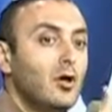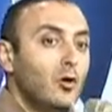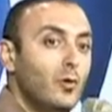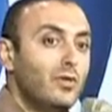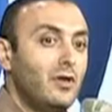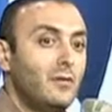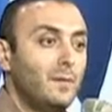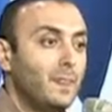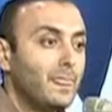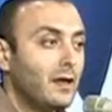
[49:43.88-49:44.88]
with
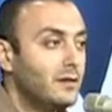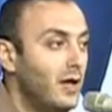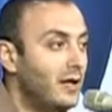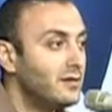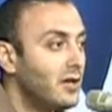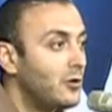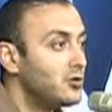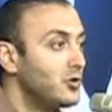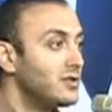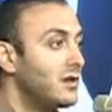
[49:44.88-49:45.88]
him. That is our
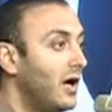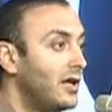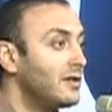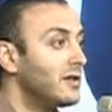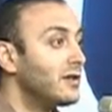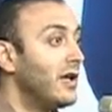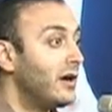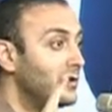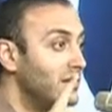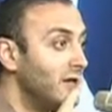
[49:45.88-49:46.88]
choice. God
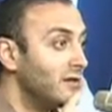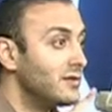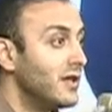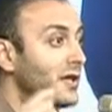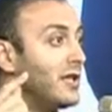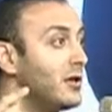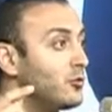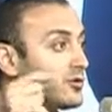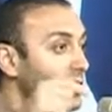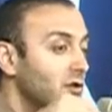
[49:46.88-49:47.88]
guarantees that he
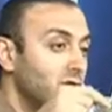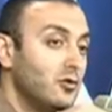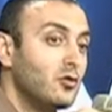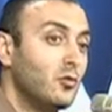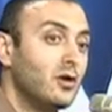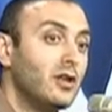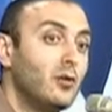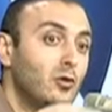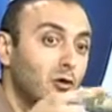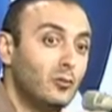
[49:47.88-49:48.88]
who starts a good work, he
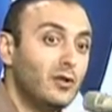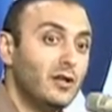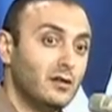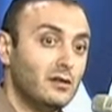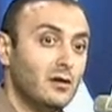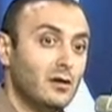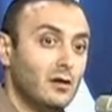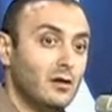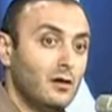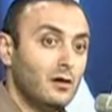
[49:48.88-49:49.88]
will complete it.
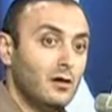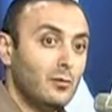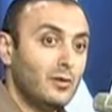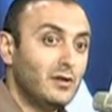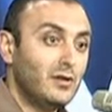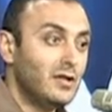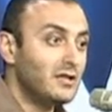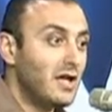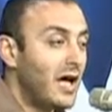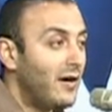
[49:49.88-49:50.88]
But the thing
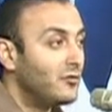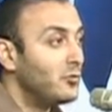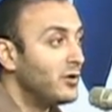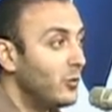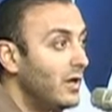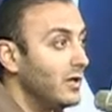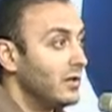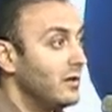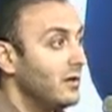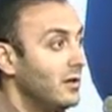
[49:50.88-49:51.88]
is, I have to be
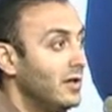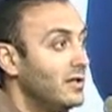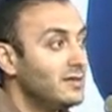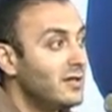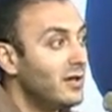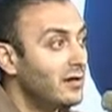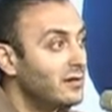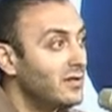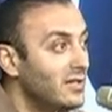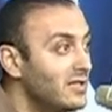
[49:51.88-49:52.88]
willing. He doesn't
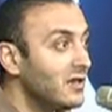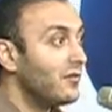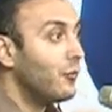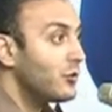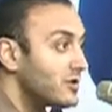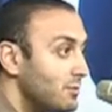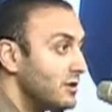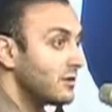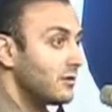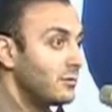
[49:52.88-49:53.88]
guarantee that he's going to force me
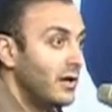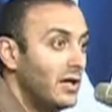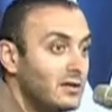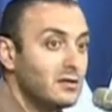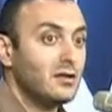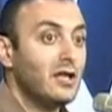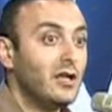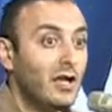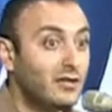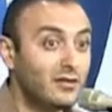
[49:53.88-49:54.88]
to learn my lesson. He
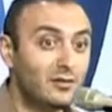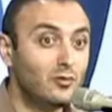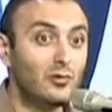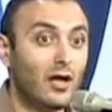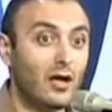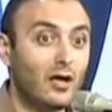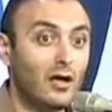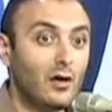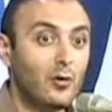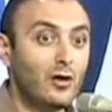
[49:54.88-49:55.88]
doesn't do that.
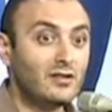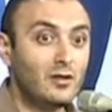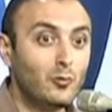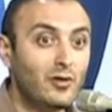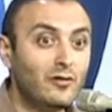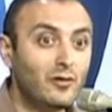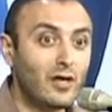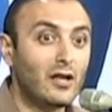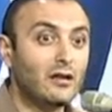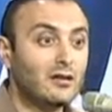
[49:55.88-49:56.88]
Or else he wouldn't have
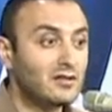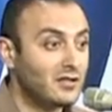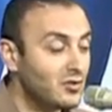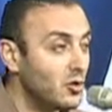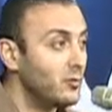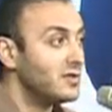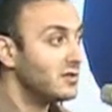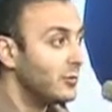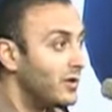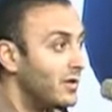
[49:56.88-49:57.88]
created us as humans in
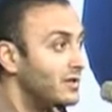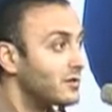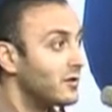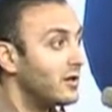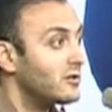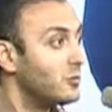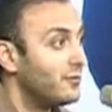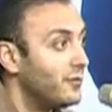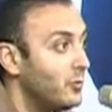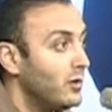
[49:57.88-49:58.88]
the way that he's created us, with
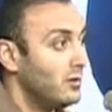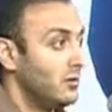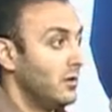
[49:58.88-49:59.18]
free will.